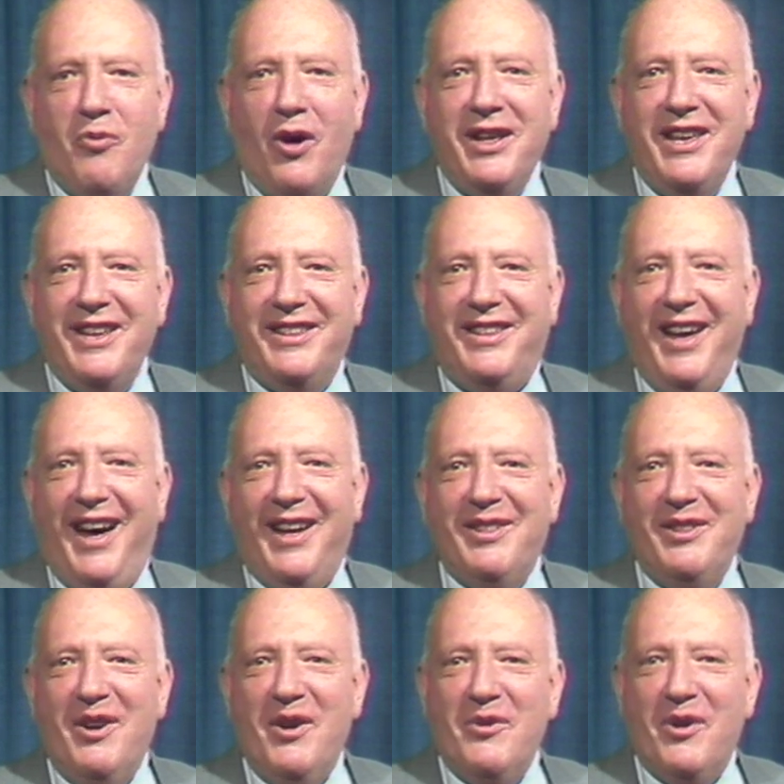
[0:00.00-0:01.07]
what he had
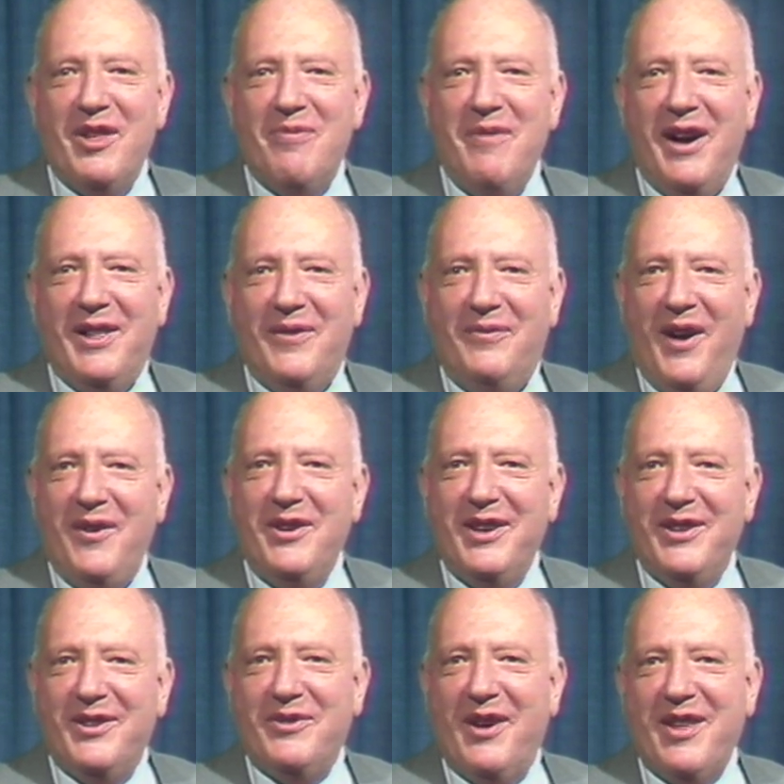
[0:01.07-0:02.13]
done was made a very
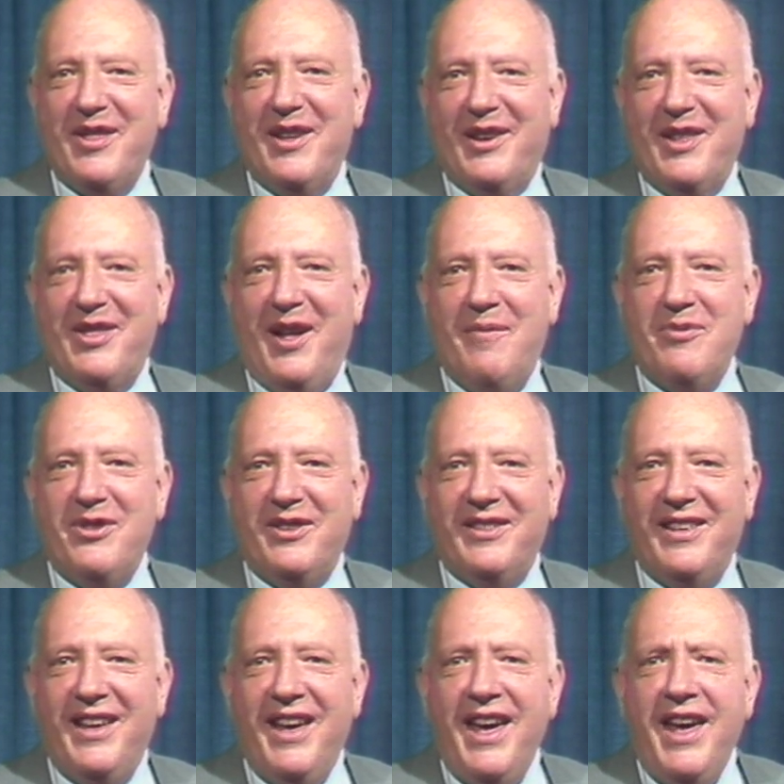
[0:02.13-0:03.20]
interesting
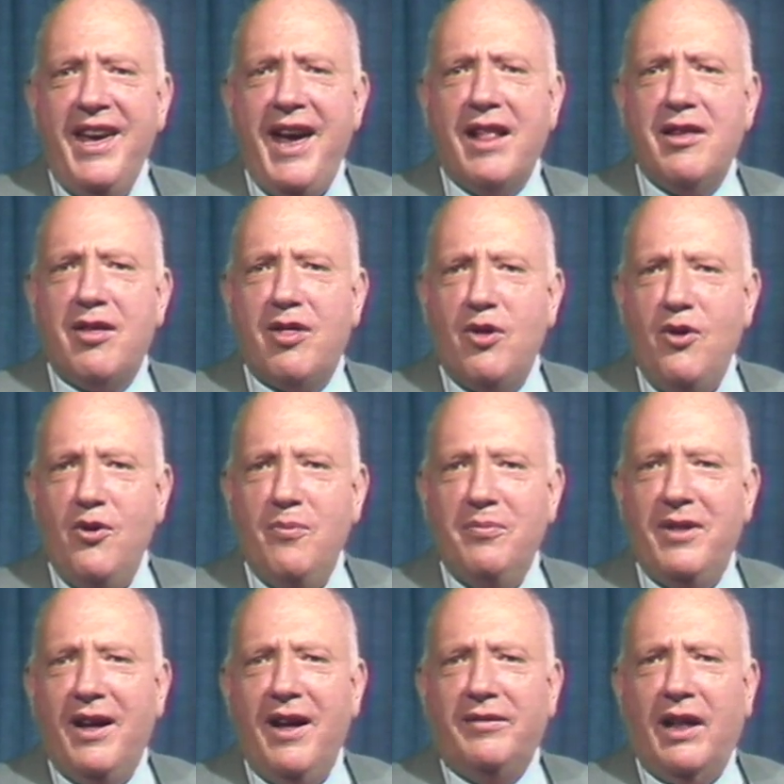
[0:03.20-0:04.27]
assumption. He had
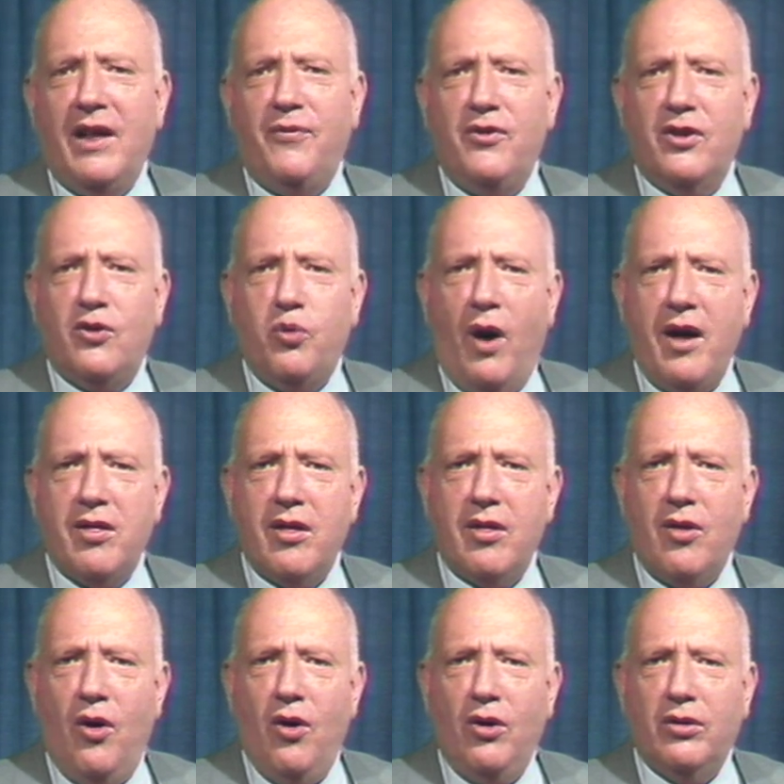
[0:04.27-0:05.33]
assumed that if you're twice as
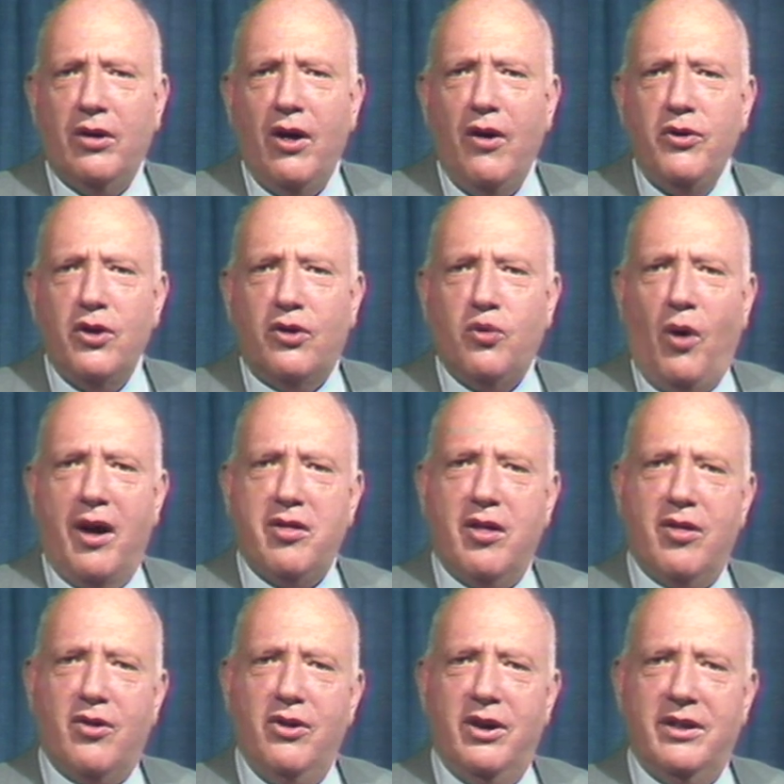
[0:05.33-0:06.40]
old, you're twice
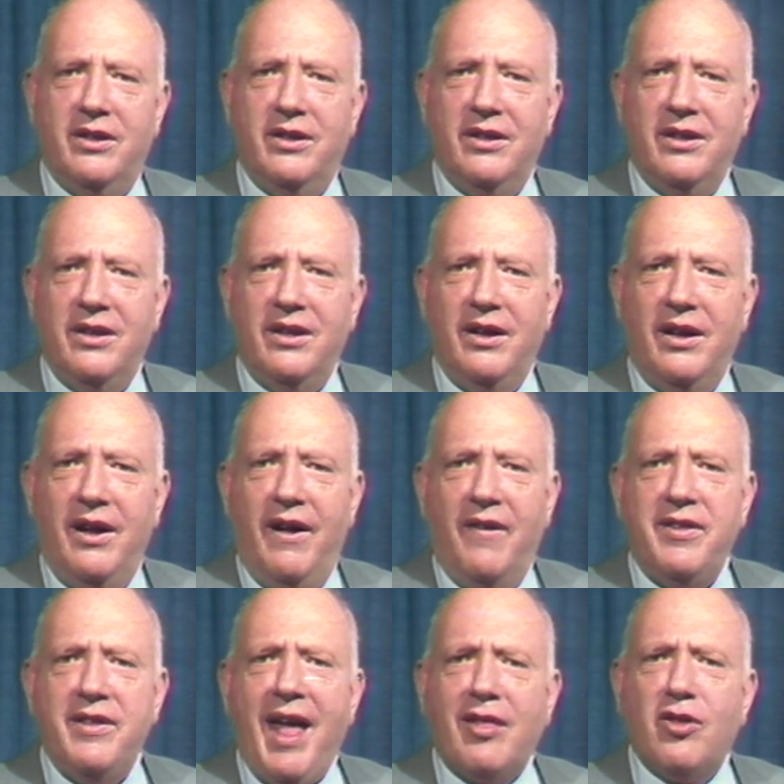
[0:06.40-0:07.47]
as good.
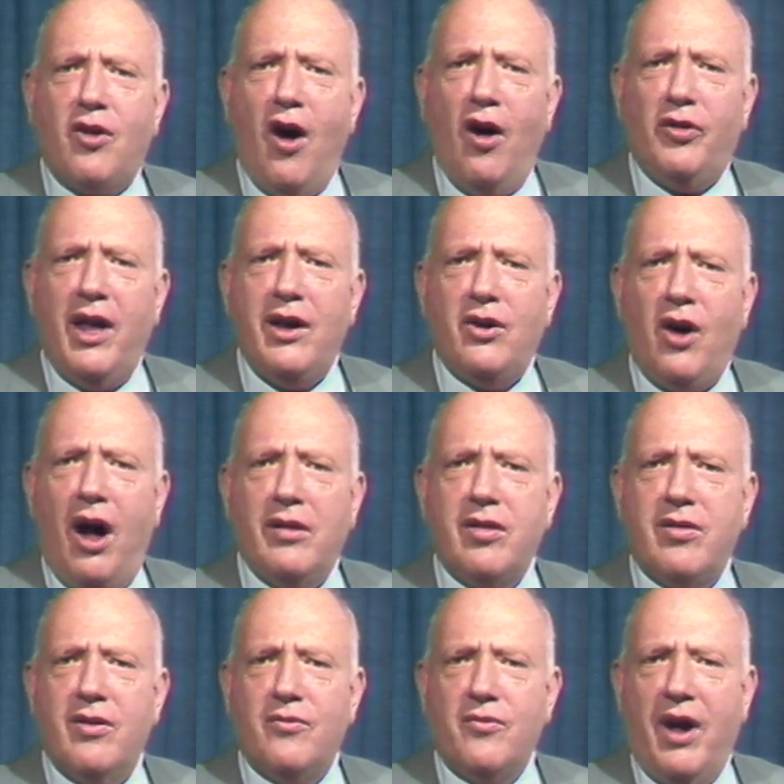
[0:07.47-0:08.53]
See, that's called a
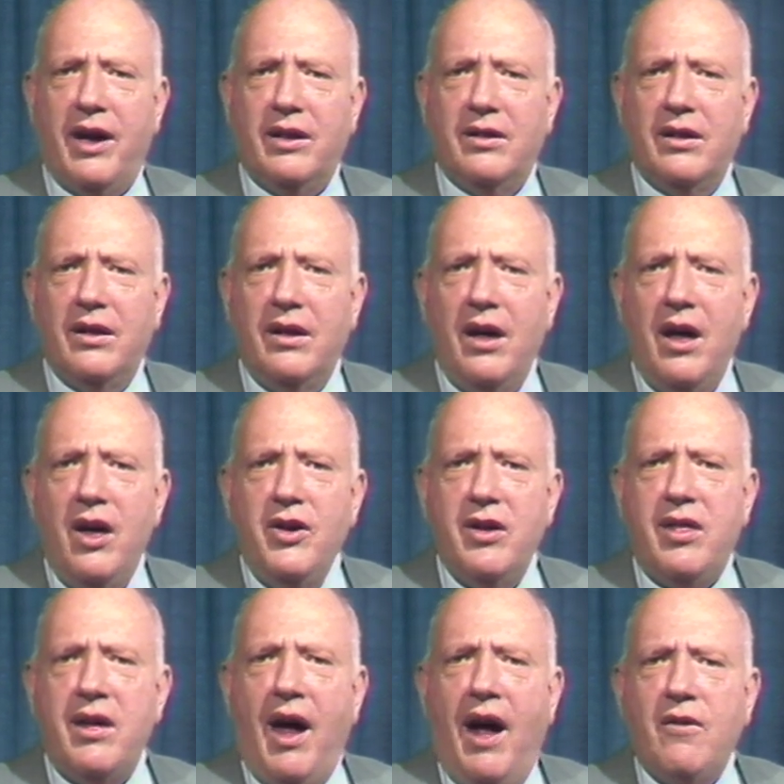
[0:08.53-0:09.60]
constant rate. You
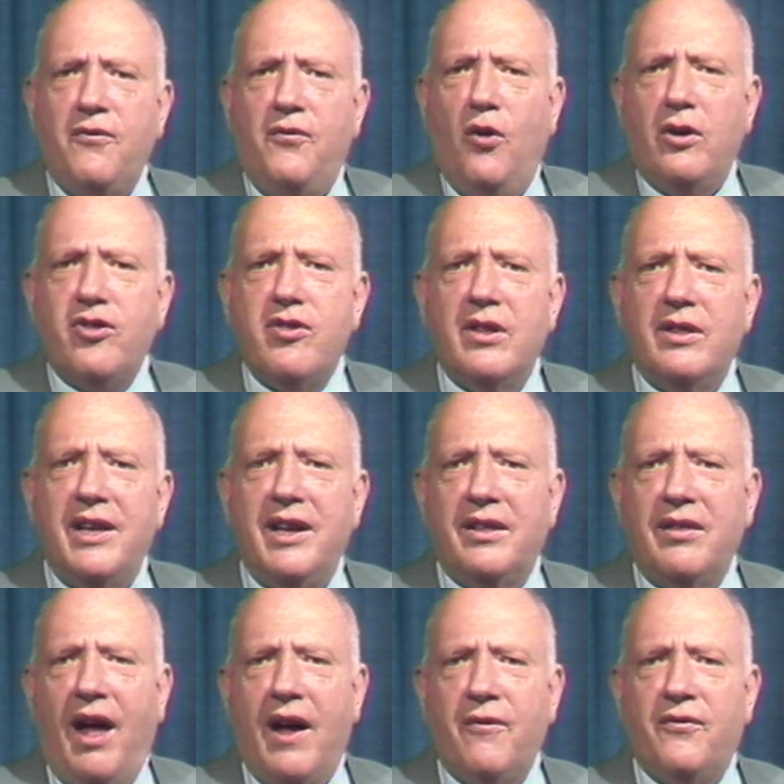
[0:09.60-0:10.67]
see, unfortunately
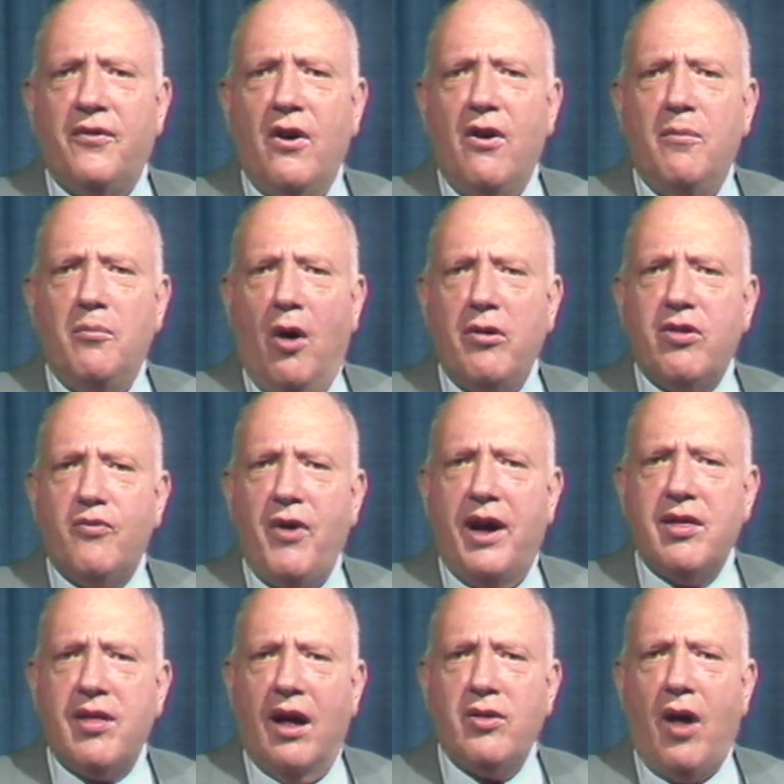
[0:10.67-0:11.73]
in life, most
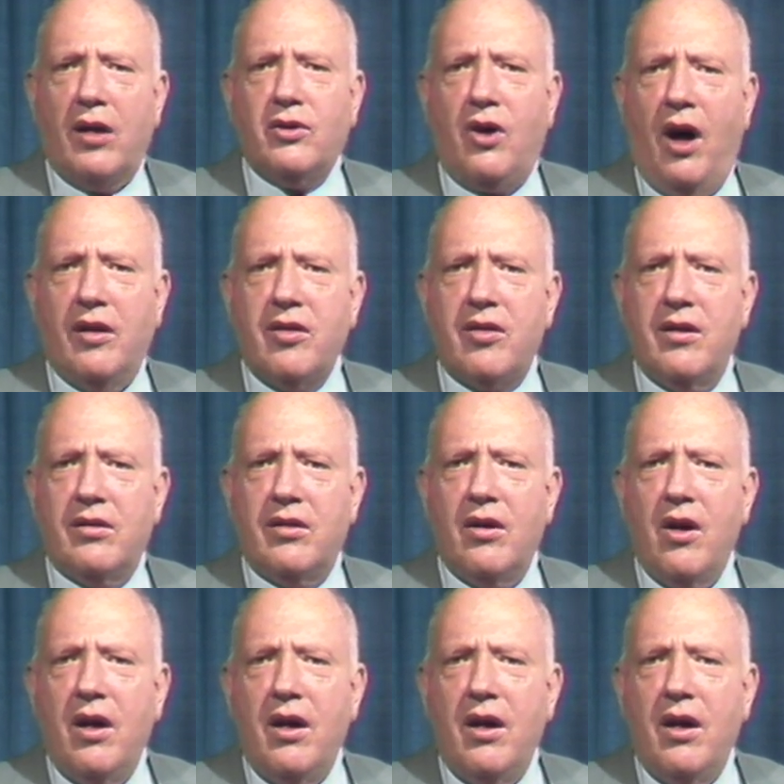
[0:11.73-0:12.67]
rates are not constant.